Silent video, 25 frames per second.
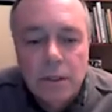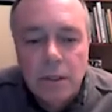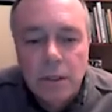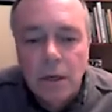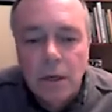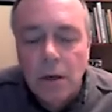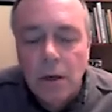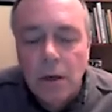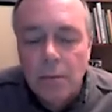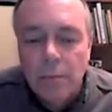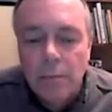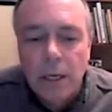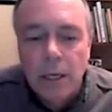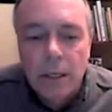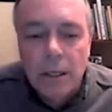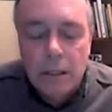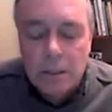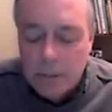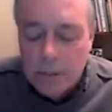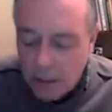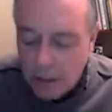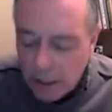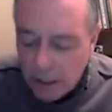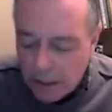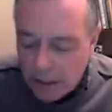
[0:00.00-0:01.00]
the All America
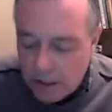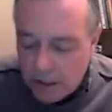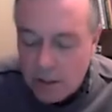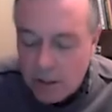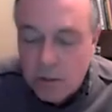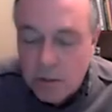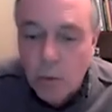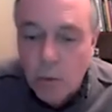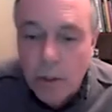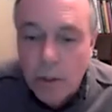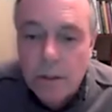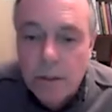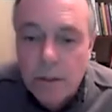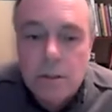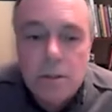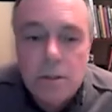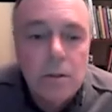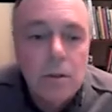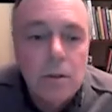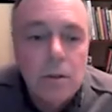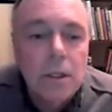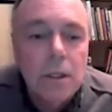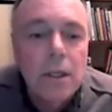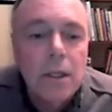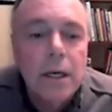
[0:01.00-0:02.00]
Selections winners
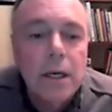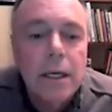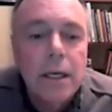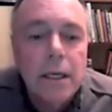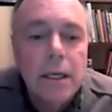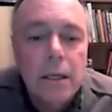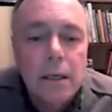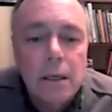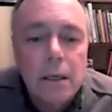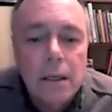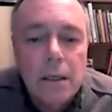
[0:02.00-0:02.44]
look like.